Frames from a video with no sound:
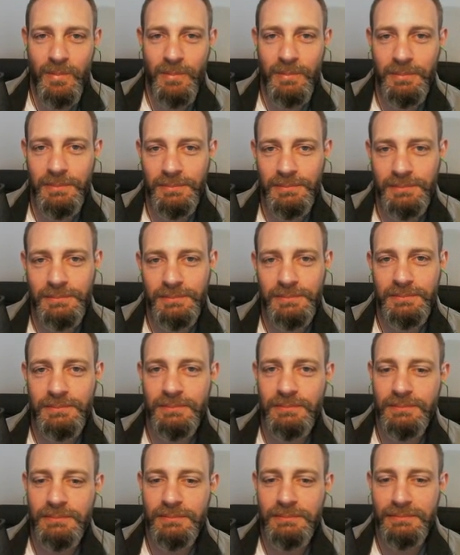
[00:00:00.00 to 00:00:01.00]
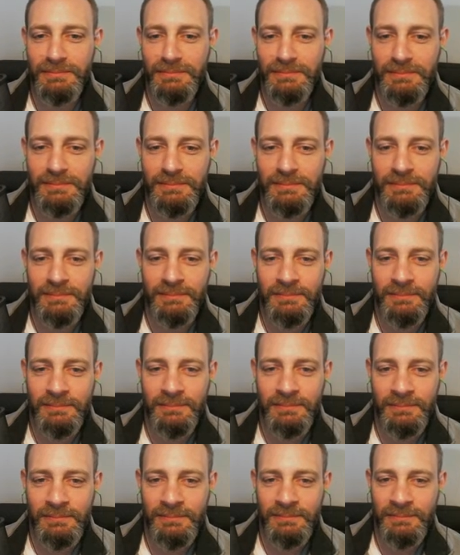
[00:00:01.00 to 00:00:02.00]

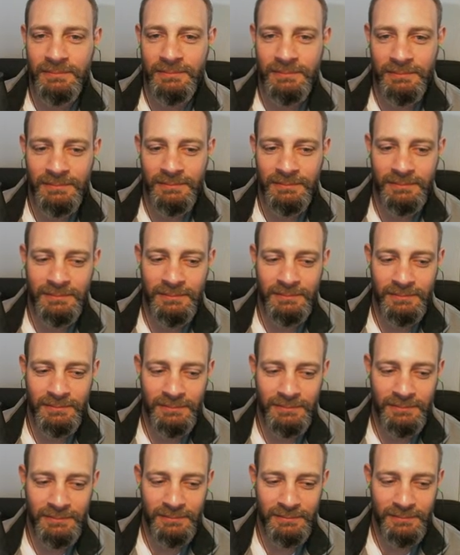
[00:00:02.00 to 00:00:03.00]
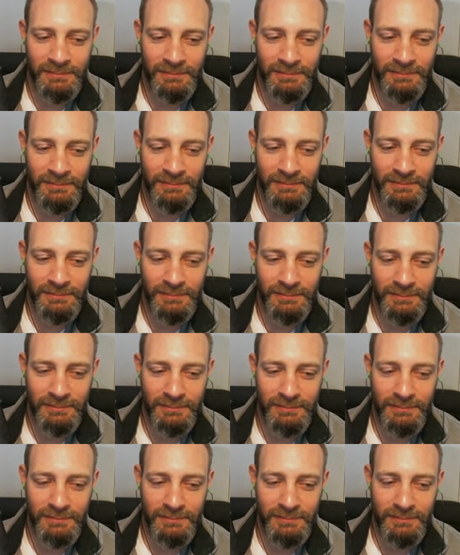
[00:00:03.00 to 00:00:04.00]

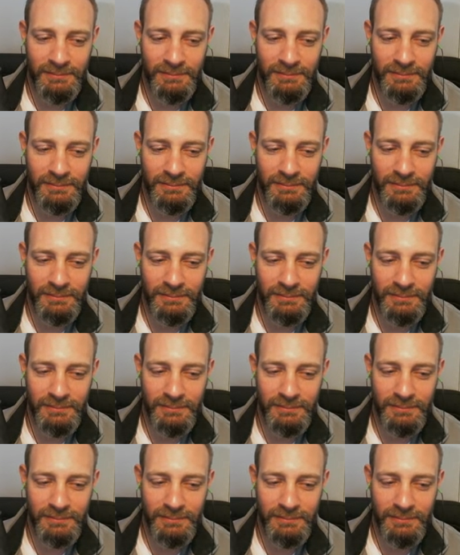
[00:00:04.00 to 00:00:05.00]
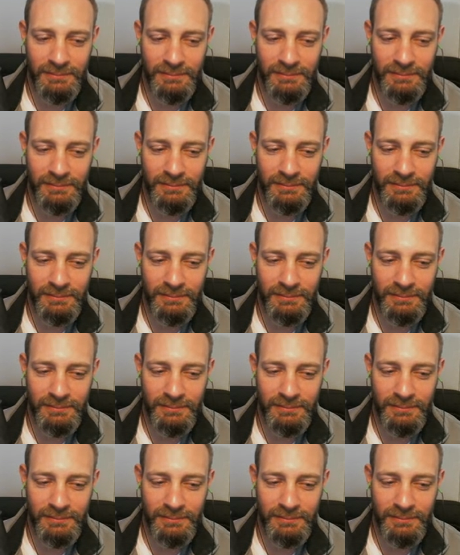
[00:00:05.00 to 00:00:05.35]
(not speaking)